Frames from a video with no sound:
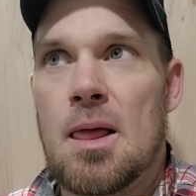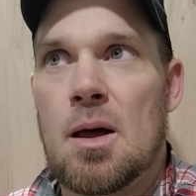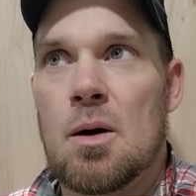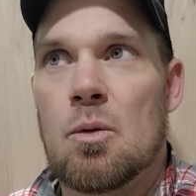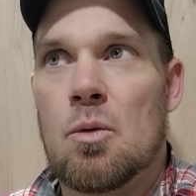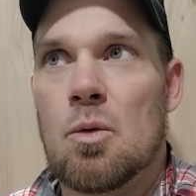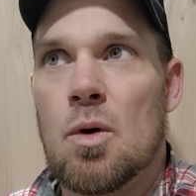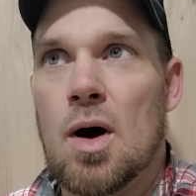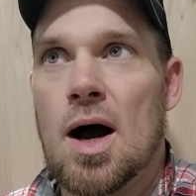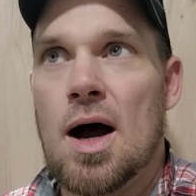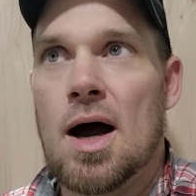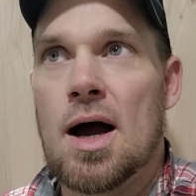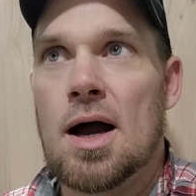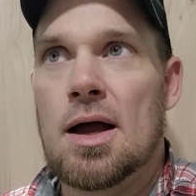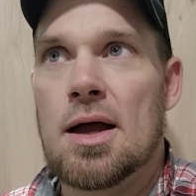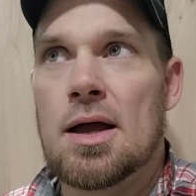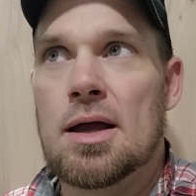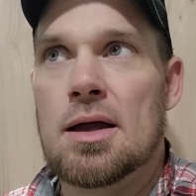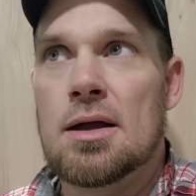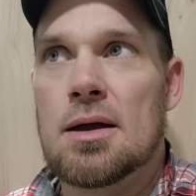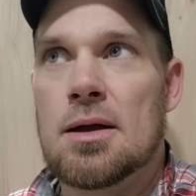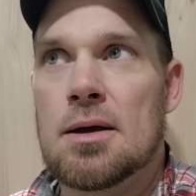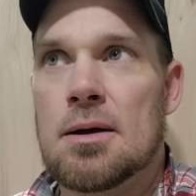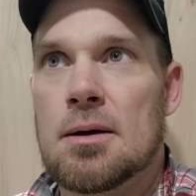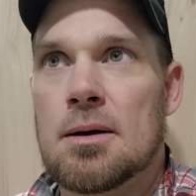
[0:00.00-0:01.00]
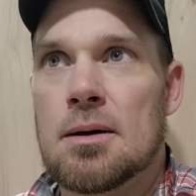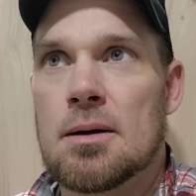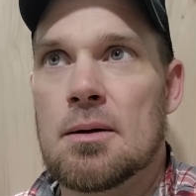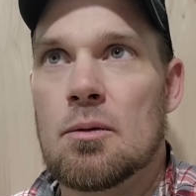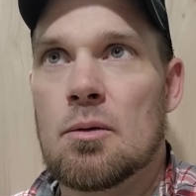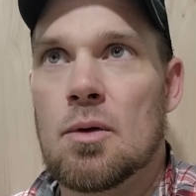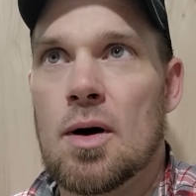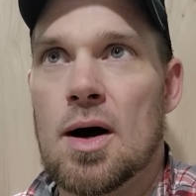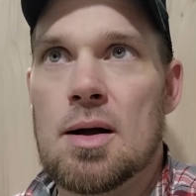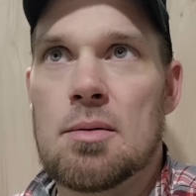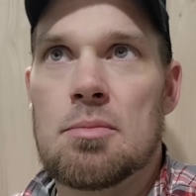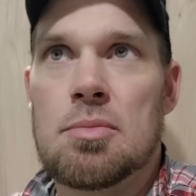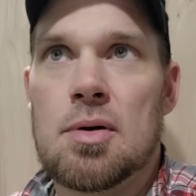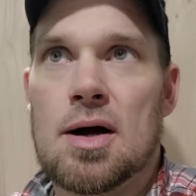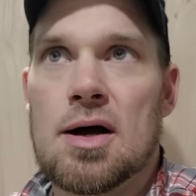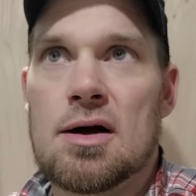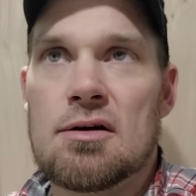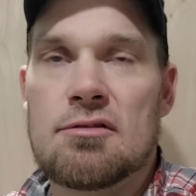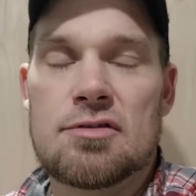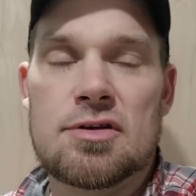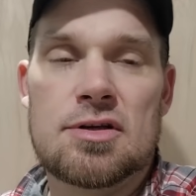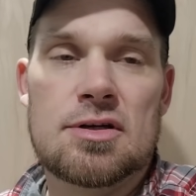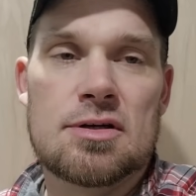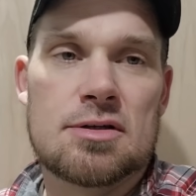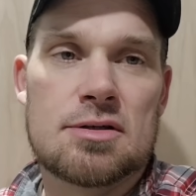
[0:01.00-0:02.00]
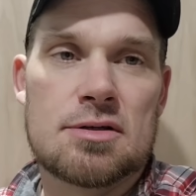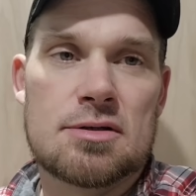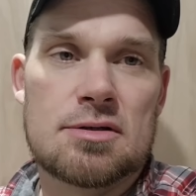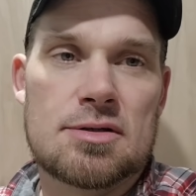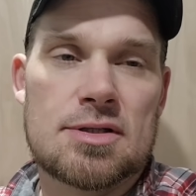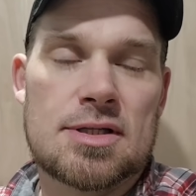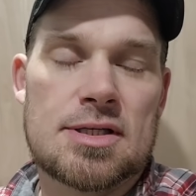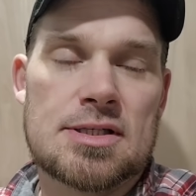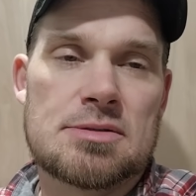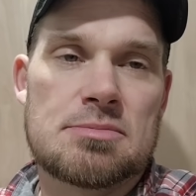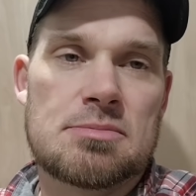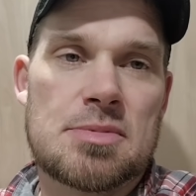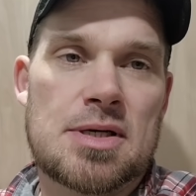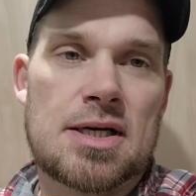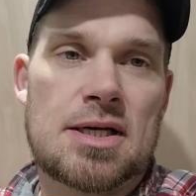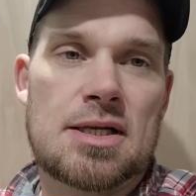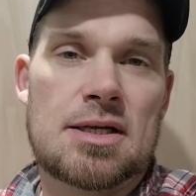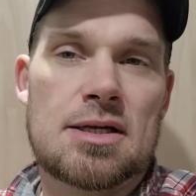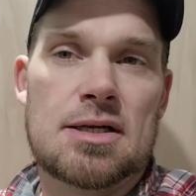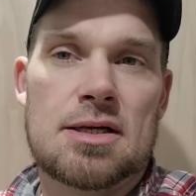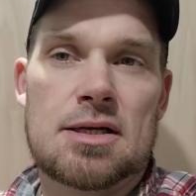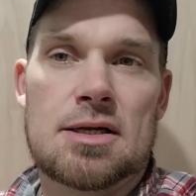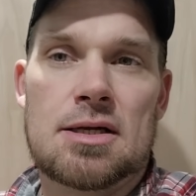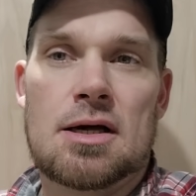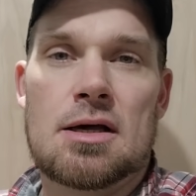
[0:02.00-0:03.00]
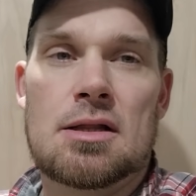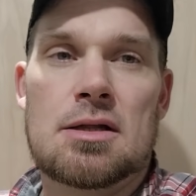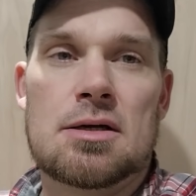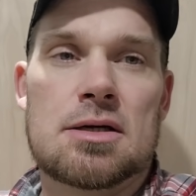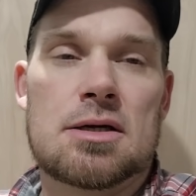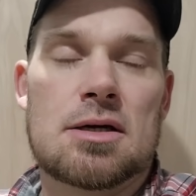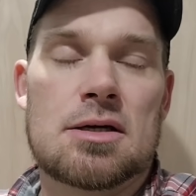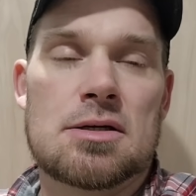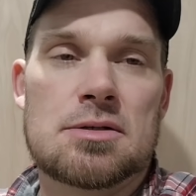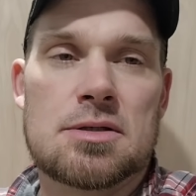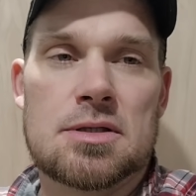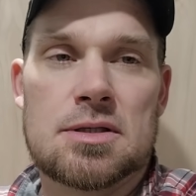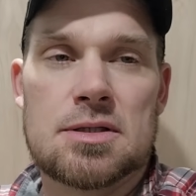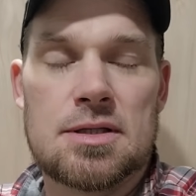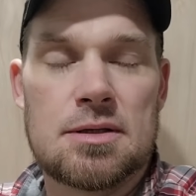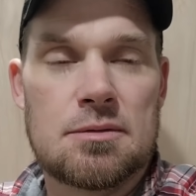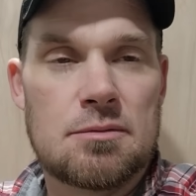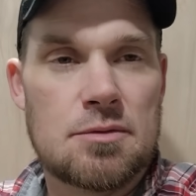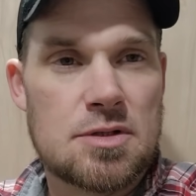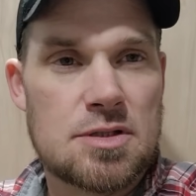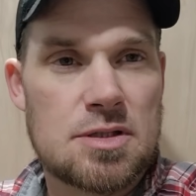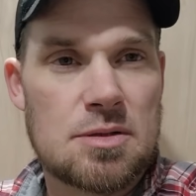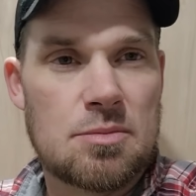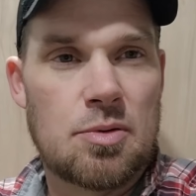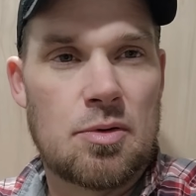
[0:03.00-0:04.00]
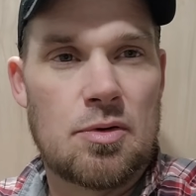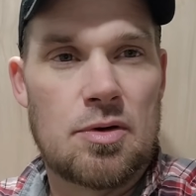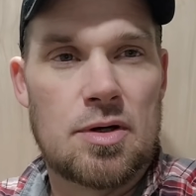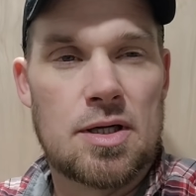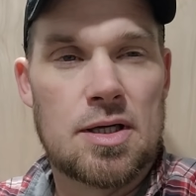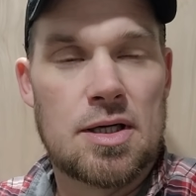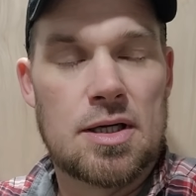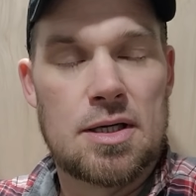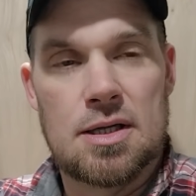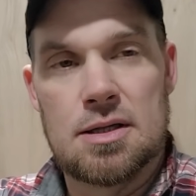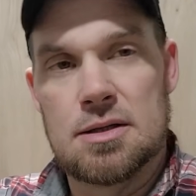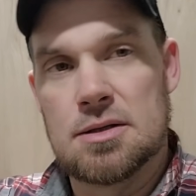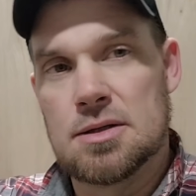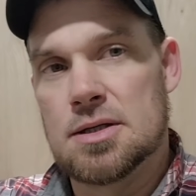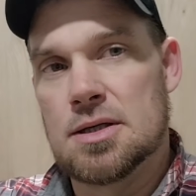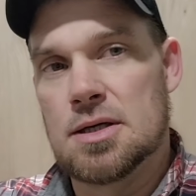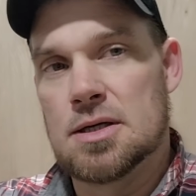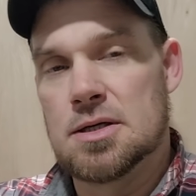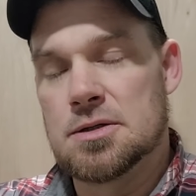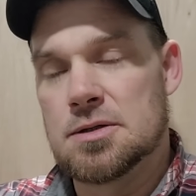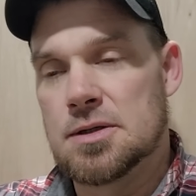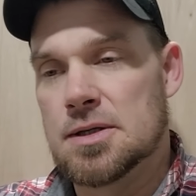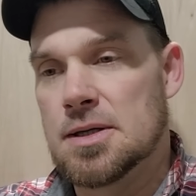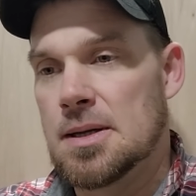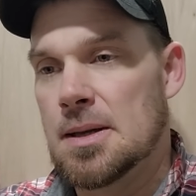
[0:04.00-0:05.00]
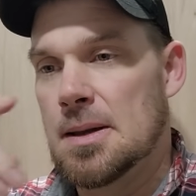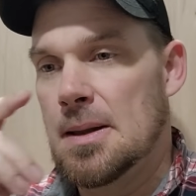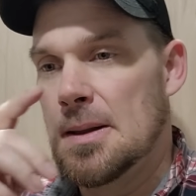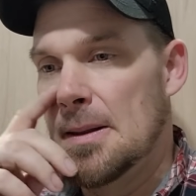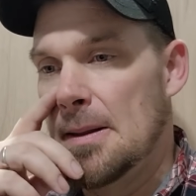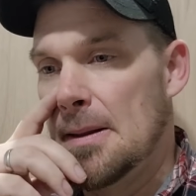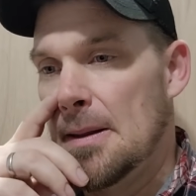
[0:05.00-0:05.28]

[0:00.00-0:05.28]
Why why buy a vehicle that's made in another country? Then we're supporting another country.